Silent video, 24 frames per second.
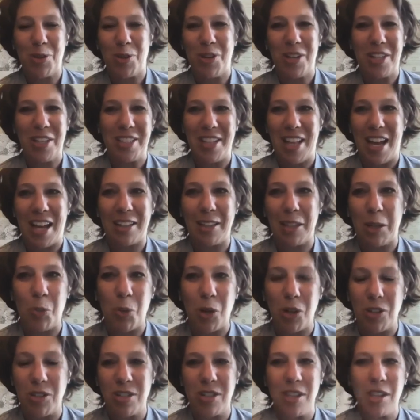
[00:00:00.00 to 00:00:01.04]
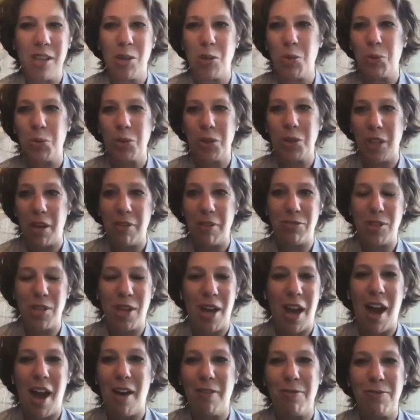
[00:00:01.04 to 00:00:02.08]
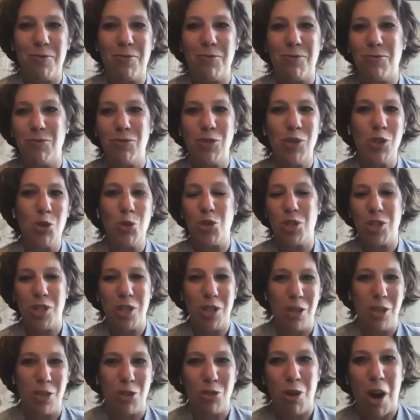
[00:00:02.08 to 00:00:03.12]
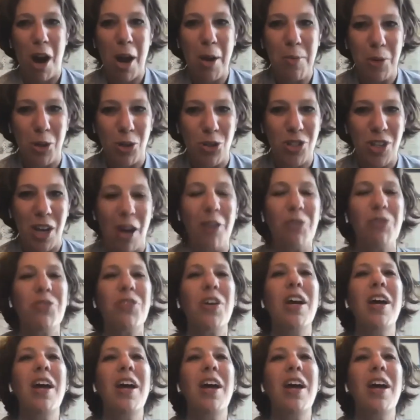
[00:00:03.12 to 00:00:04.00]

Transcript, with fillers: aren't exactly words that you would love to have used to describe yourself